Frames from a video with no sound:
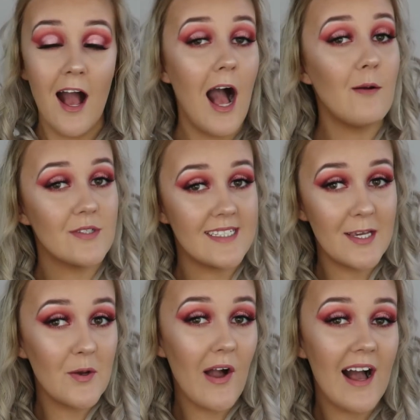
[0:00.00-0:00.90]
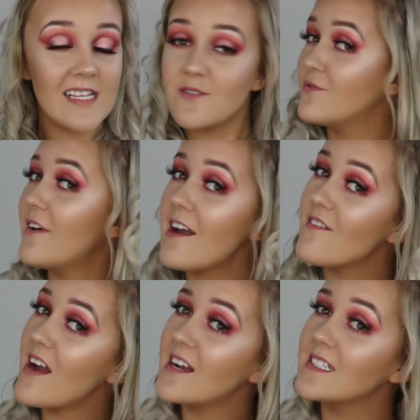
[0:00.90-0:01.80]
I will see you guys very,
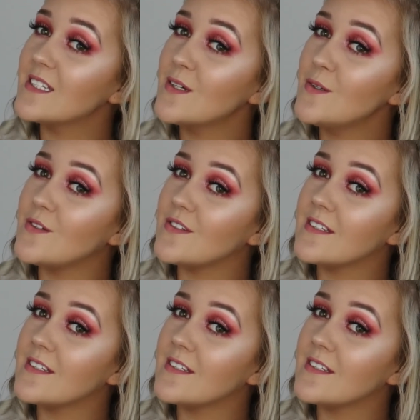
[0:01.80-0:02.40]
very soon.